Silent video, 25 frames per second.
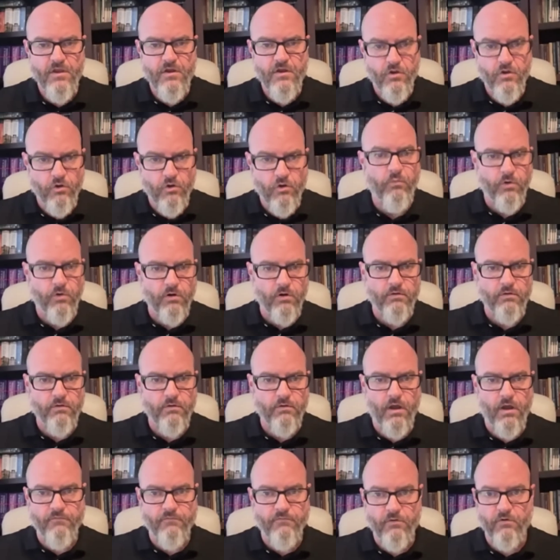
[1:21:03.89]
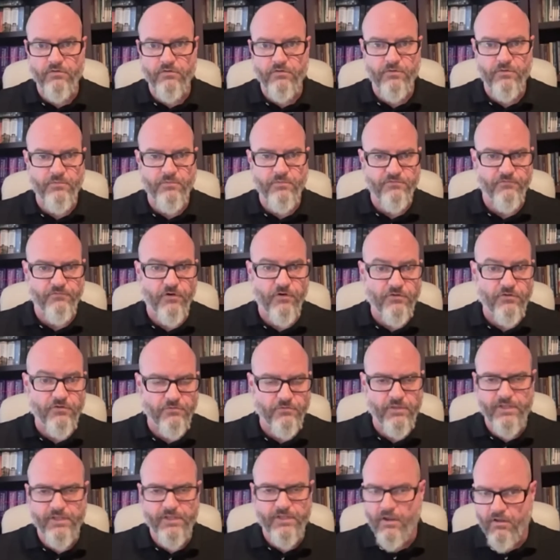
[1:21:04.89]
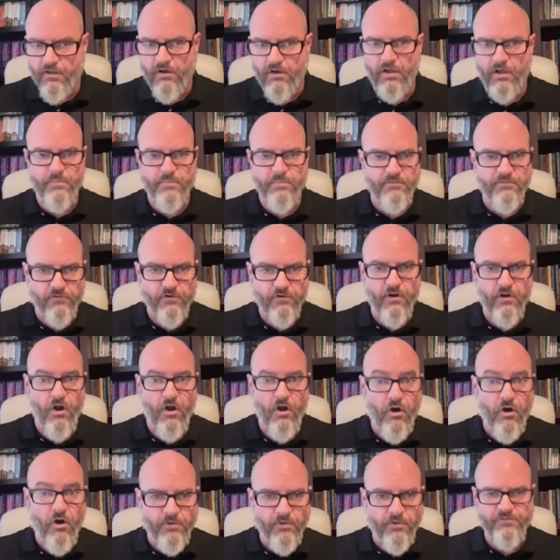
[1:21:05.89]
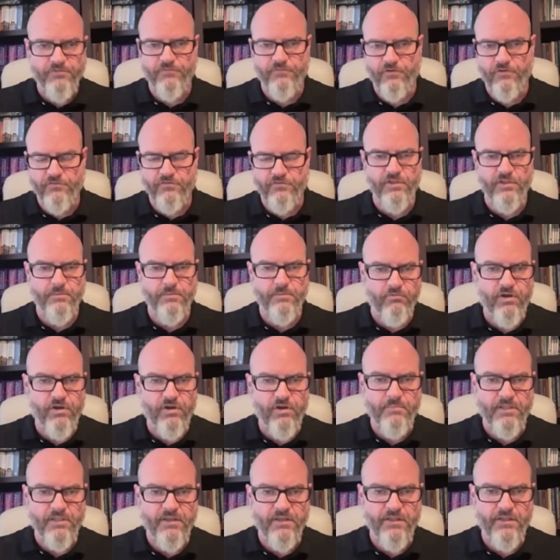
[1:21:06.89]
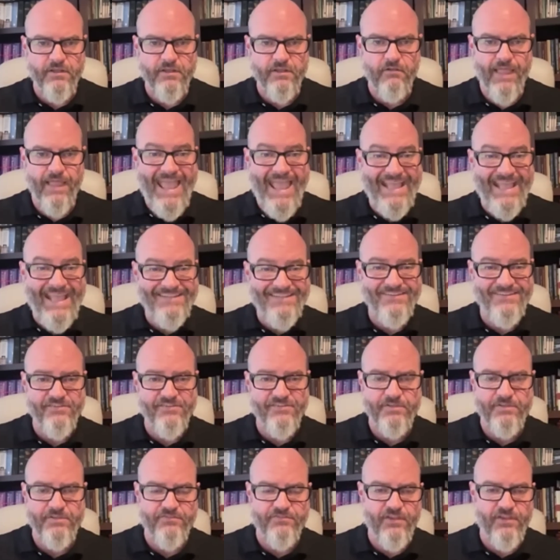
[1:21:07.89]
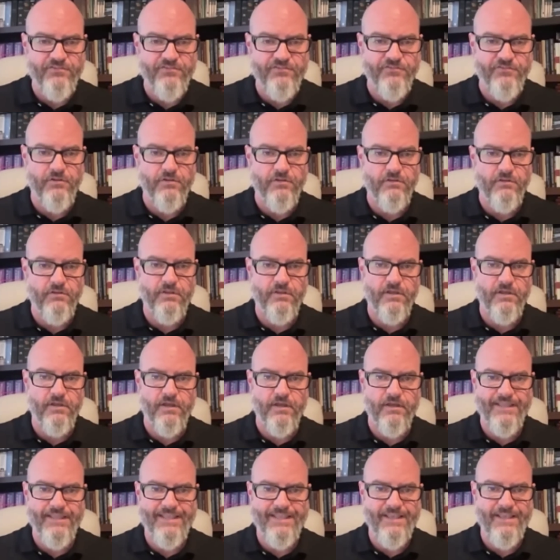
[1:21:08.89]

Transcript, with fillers: who were of course almost virtually not all but ver- almost virtually premillennial and dispensational uh,